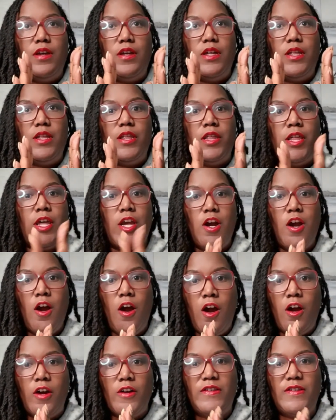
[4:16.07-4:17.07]
There
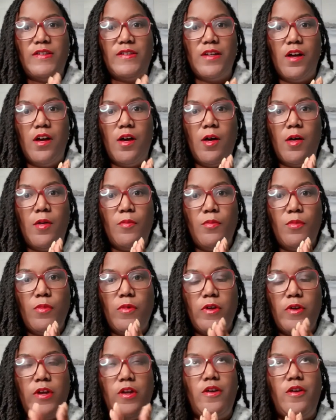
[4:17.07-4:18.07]
are some,
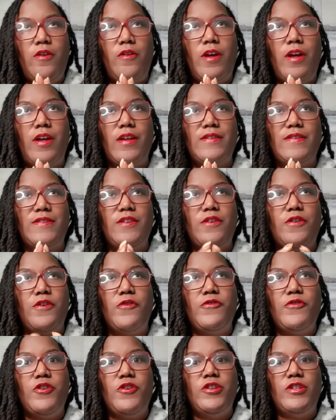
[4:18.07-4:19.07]
okay, so
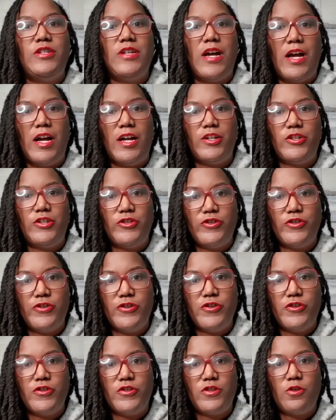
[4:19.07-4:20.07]
your
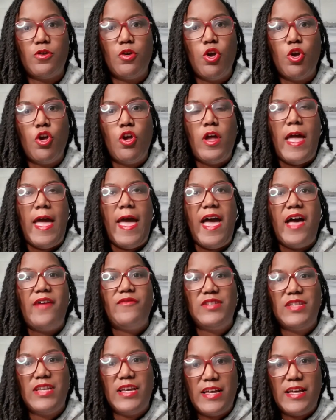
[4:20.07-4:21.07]
doctors have
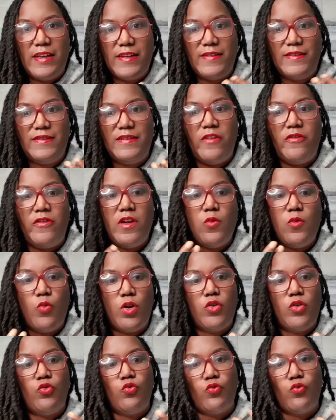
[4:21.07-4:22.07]
tests that they
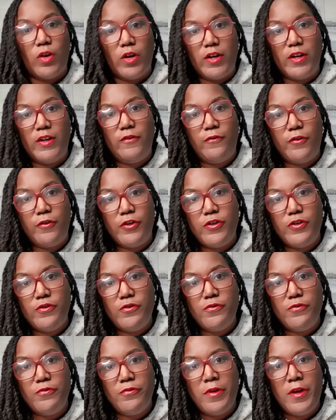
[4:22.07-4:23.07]
want to run for
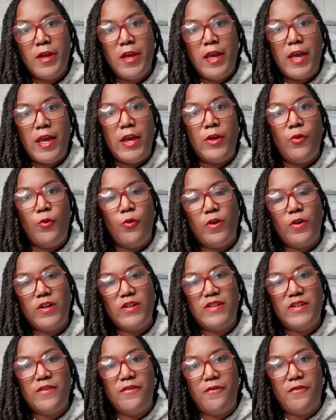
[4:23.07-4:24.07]
you in order
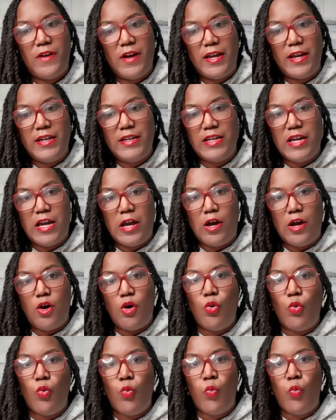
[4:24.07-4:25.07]
to find
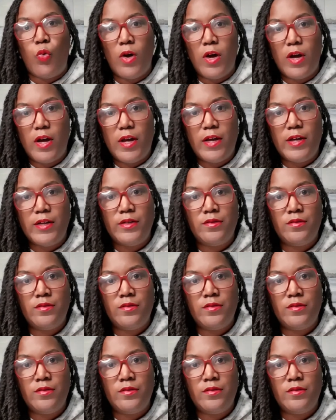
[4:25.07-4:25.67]
out what